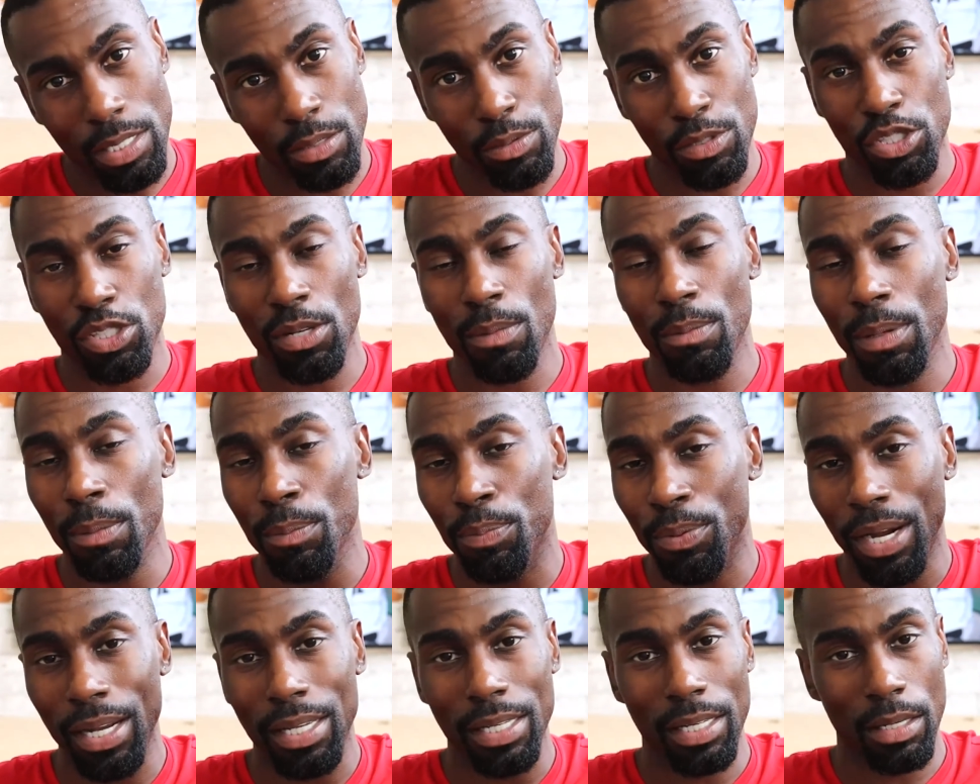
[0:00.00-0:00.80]
We shouldn't be
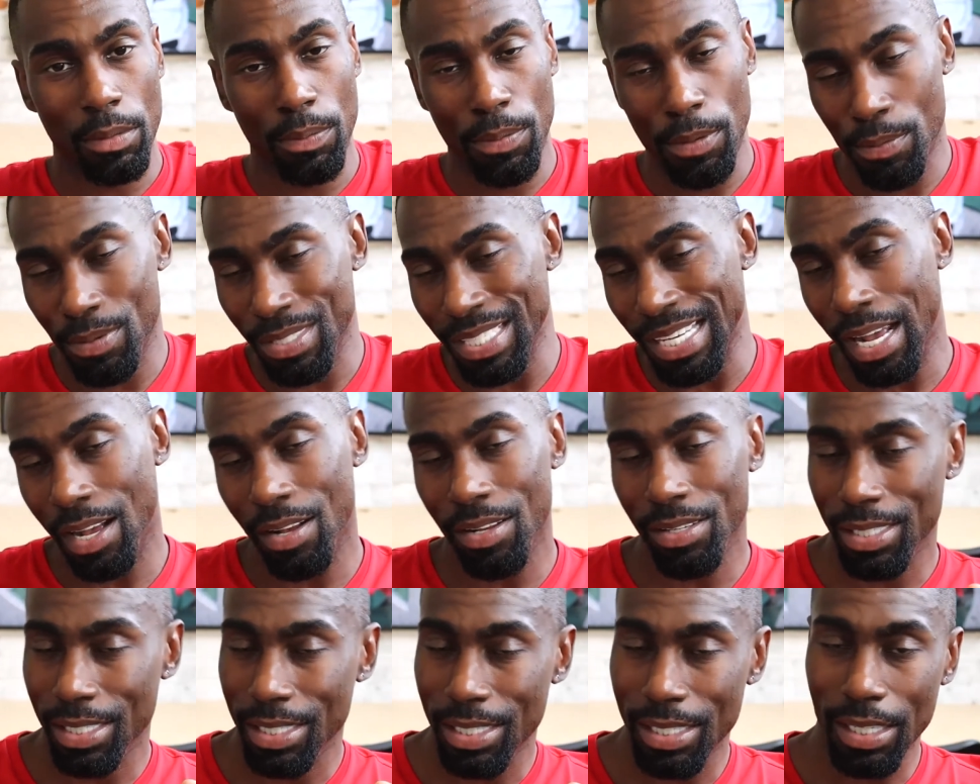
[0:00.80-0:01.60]
breaking into people's
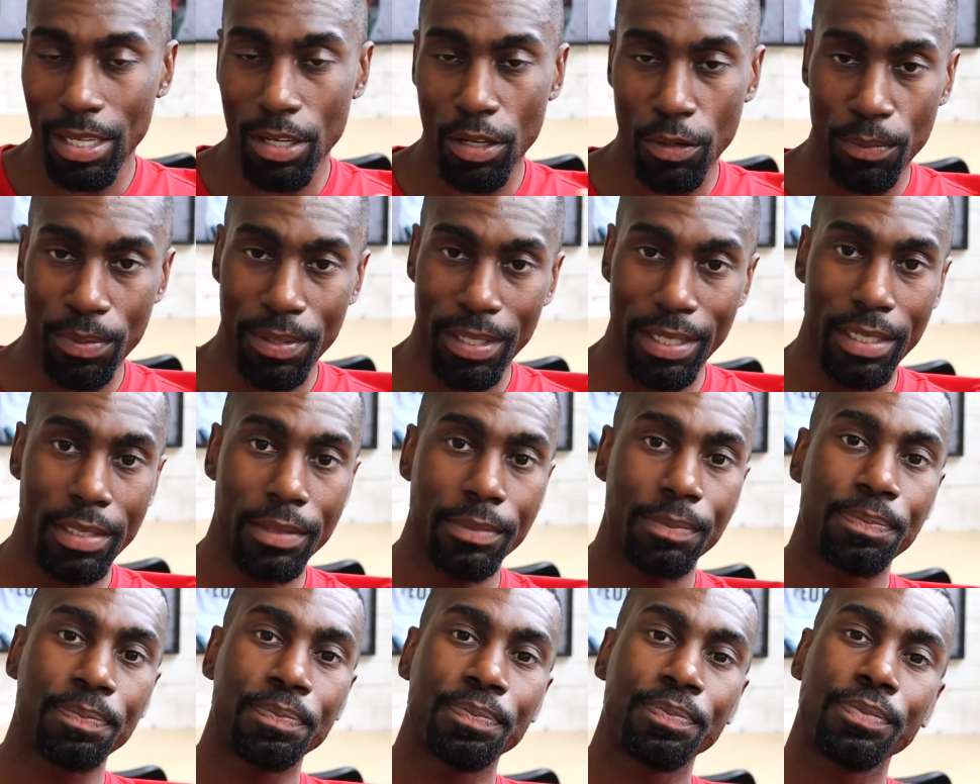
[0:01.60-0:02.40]
houses.
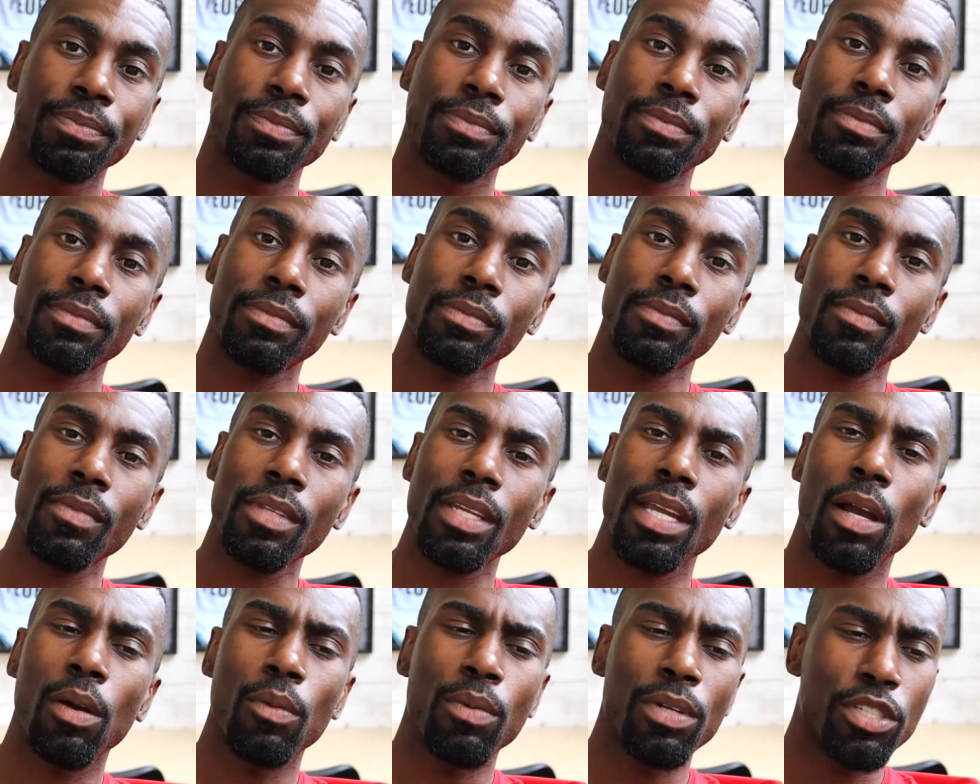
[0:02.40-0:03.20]

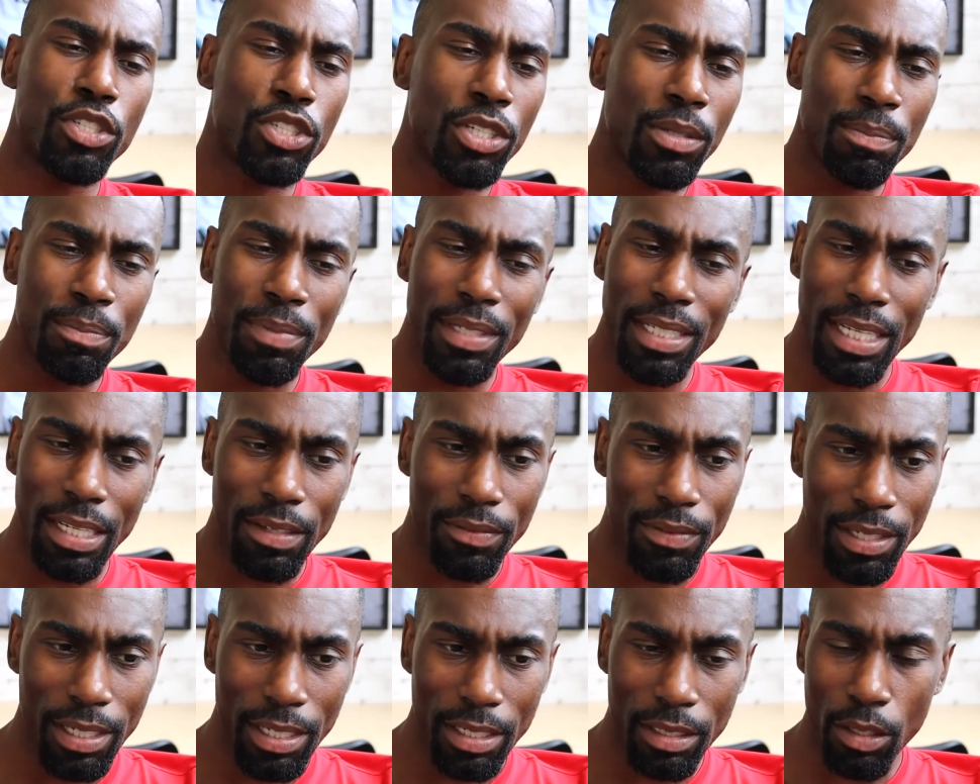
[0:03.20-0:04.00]
We shouldn't be
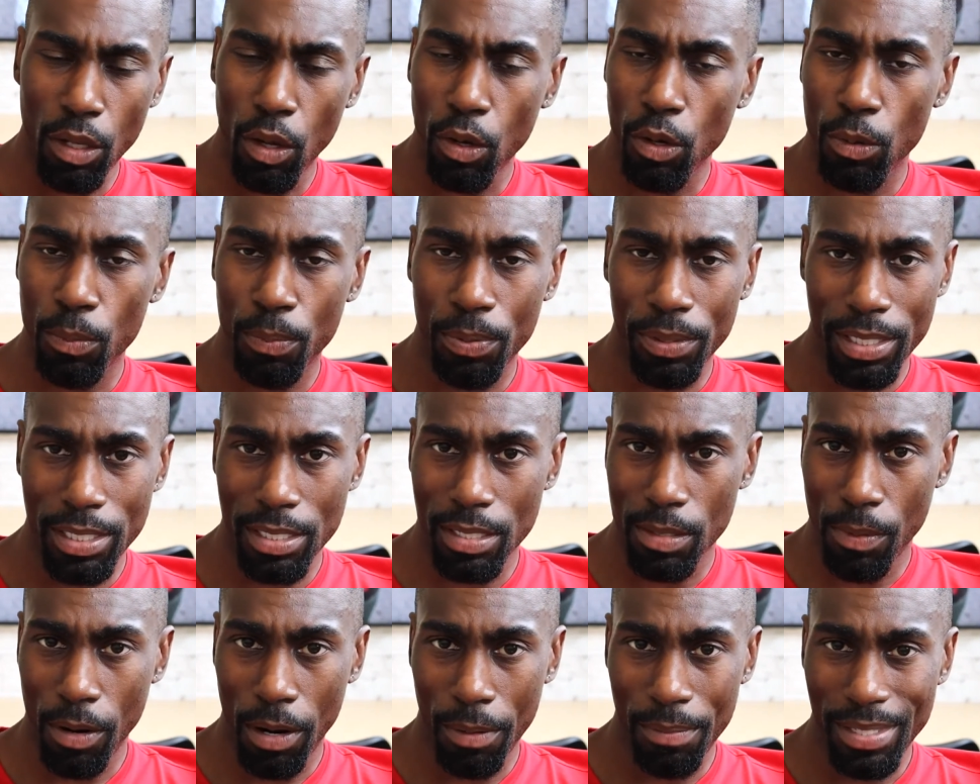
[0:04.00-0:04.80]
giving local police
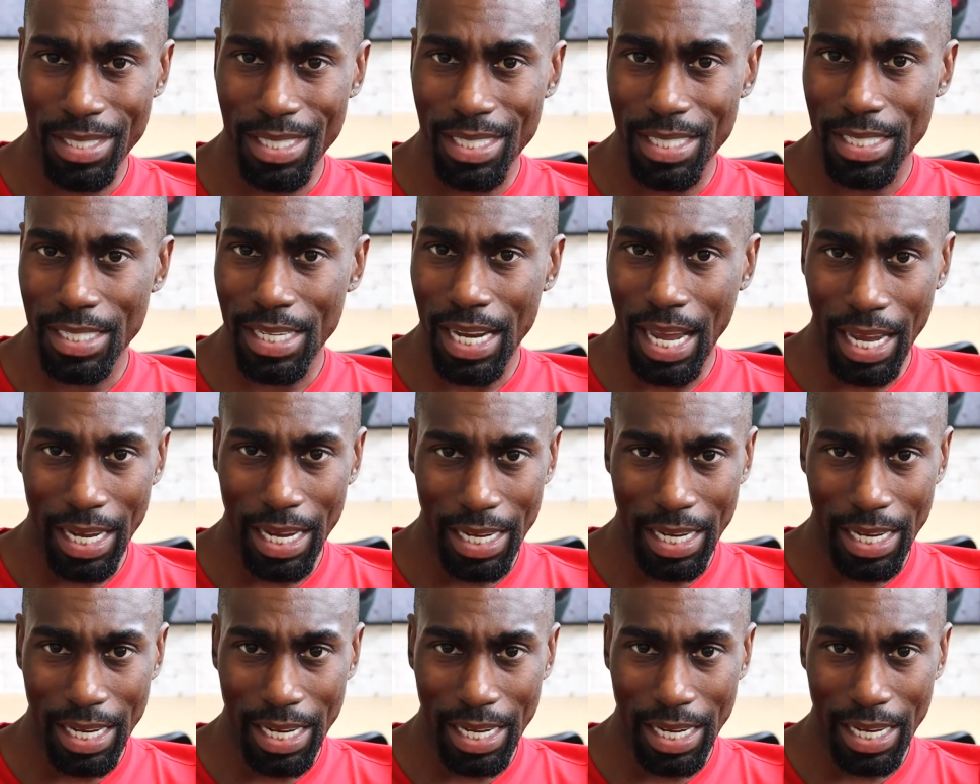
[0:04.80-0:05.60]
departments
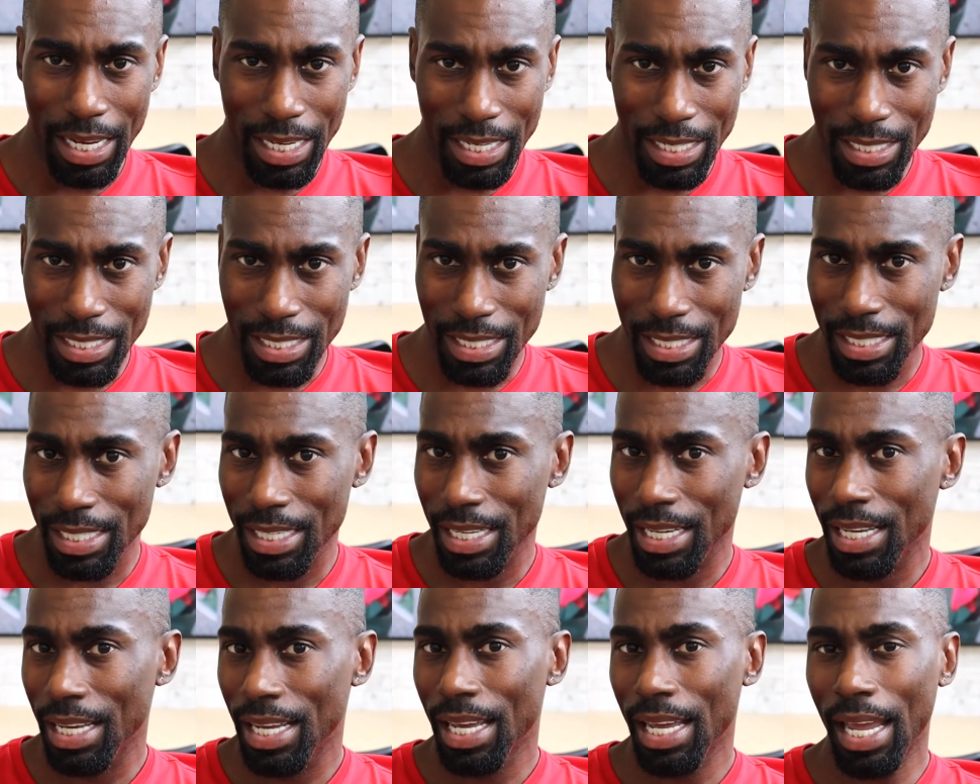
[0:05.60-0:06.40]
tanks,
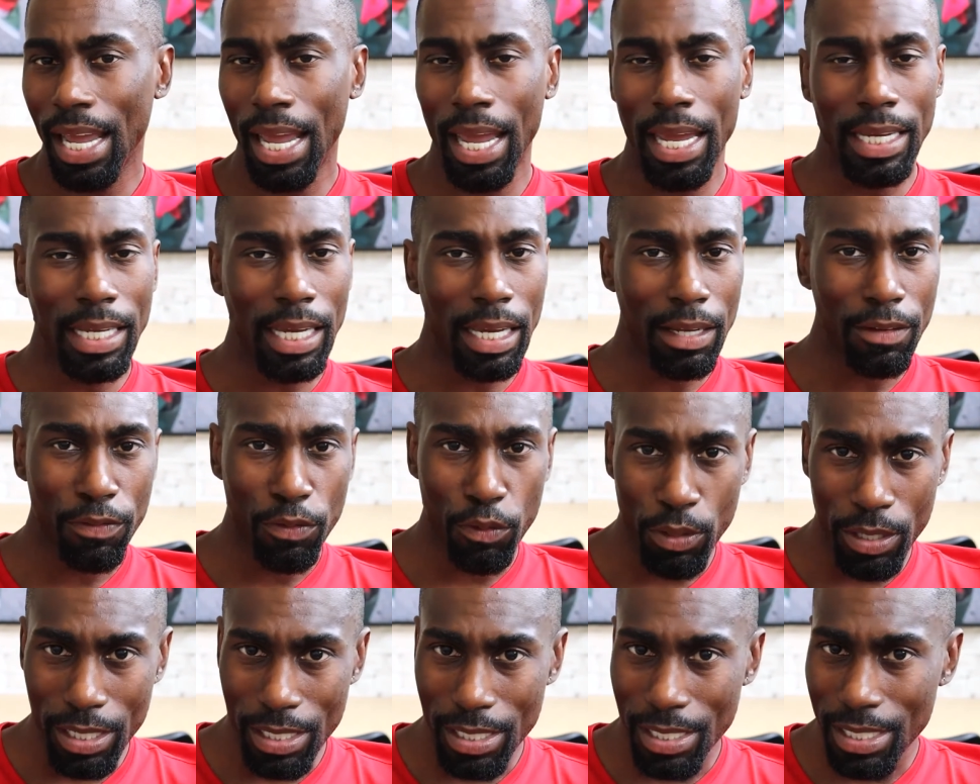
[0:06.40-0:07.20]

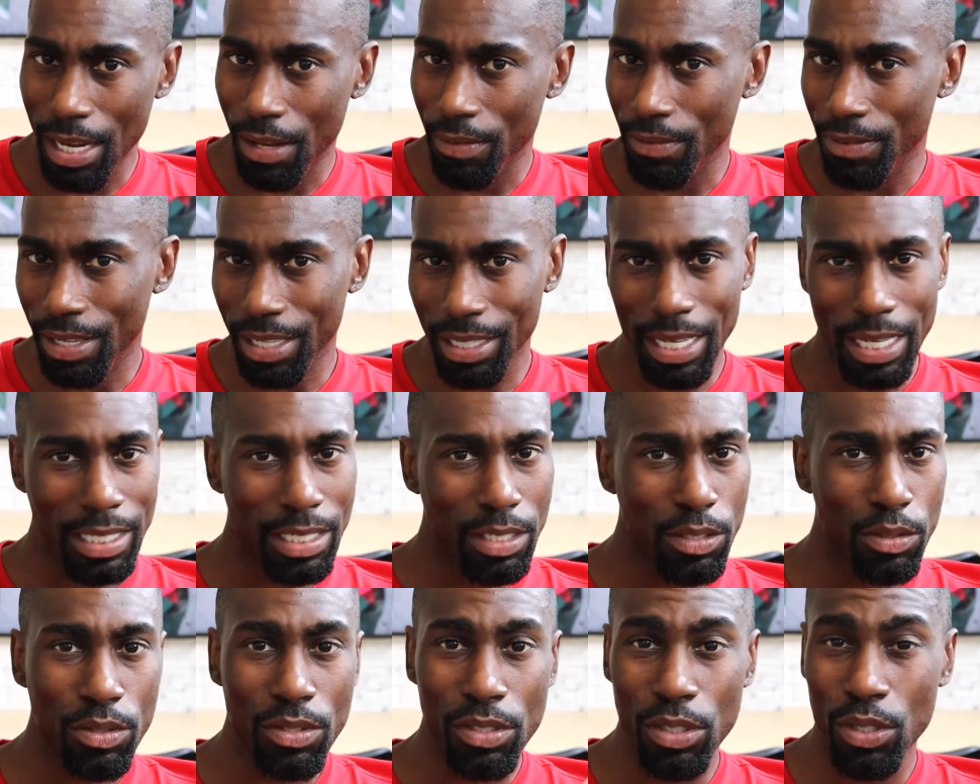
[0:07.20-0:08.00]
AK-47. Like,
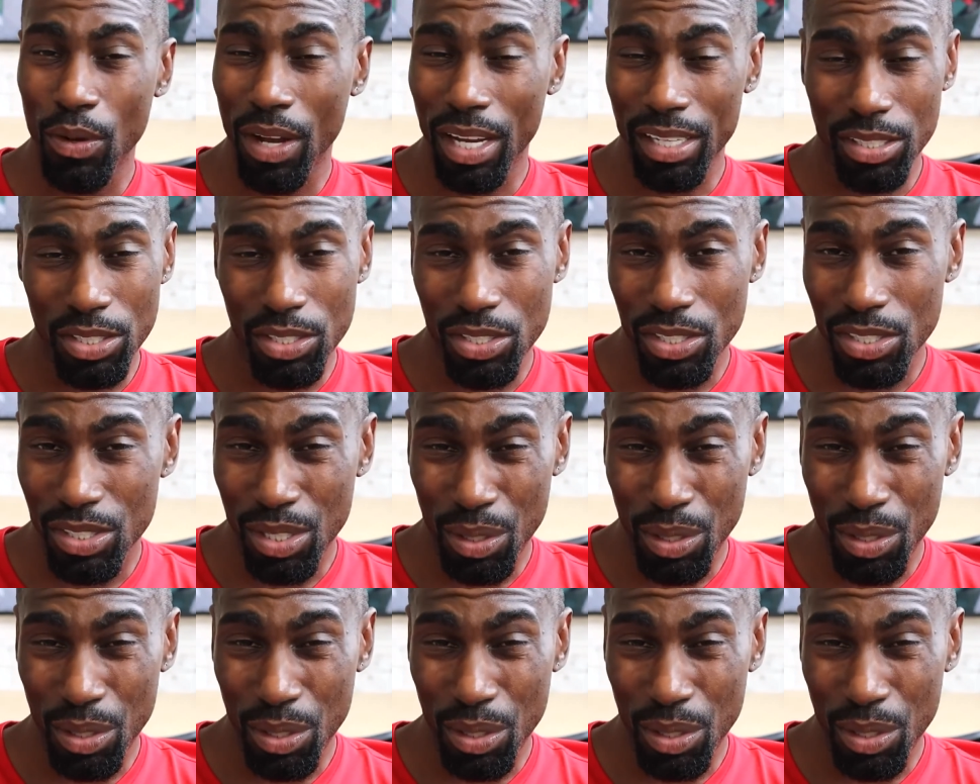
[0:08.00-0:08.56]
you actually just don't